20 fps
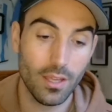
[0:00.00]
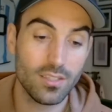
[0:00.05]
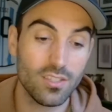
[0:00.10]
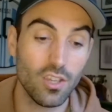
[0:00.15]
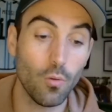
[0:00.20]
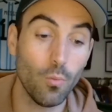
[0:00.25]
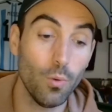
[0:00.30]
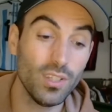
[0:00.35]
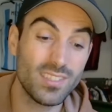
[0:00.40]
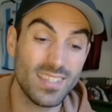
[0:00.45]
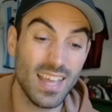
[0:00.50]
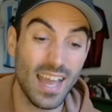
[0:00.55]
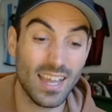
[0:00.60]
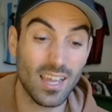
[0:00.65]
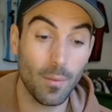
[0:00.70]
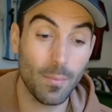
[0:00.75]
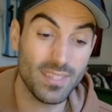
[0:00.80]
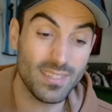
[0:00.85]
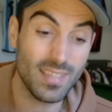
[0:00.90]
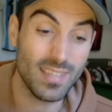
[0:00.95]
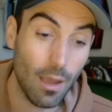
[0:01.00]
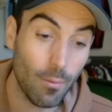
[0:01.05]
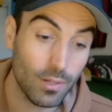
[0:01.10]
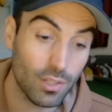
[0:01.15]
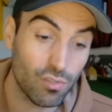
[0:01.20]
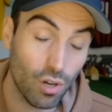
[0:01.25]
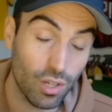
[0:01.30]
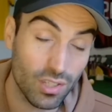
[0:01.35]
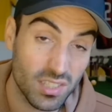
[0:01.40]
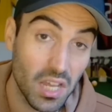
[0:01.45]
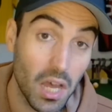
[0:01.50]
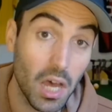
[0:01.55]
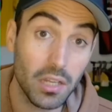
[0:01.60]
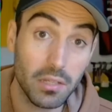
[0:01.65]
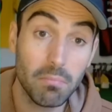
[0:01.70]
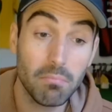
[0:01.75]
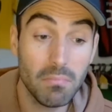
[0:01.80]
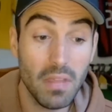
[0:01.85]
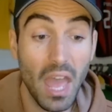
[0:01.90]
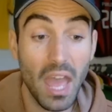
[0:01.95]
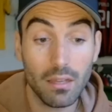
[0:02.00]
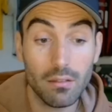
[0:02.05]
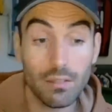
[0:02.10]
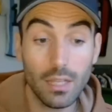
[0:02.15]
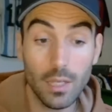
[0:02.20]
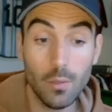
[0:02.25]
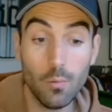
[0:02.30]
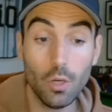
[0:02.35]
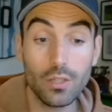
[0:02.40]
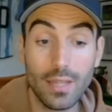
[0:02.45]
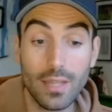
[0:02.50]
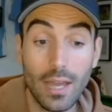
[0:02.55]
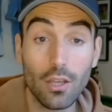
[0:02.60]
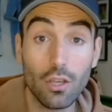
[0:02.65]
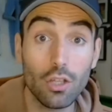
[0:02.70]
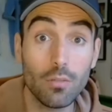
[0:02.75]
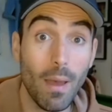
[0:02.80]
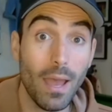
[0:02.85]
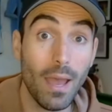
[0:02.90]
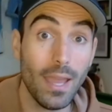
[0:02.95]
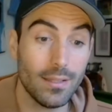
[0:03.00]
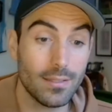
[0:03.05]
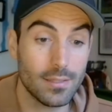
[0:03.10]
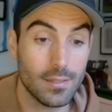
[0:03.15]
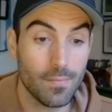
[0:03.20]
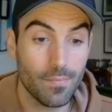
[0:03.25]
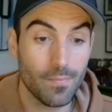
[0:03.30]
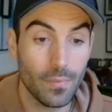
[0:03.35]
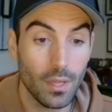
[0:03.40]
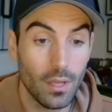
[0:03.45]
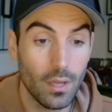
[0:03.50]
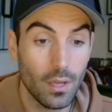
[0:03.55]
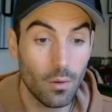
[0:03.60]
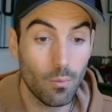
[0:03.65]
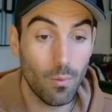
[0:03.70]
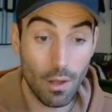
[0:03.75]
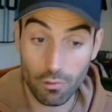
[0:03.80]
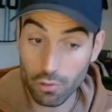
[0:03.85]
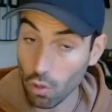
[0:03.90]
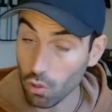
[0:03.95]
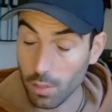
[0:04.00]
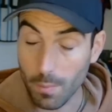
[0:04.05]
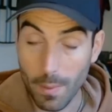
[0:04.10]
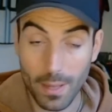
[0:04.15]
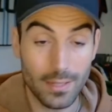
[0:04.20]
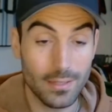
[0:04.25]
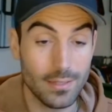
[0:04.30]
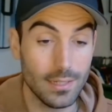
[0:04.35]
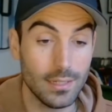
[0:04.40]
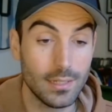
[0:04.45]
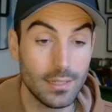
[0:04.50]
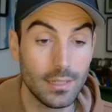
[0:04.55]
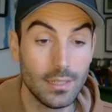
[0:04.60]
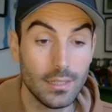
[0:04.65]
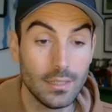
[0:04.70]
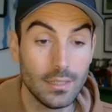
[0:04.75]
So would Saka be sat with Trossard? Yeah, he would. They're good mates. Well documented.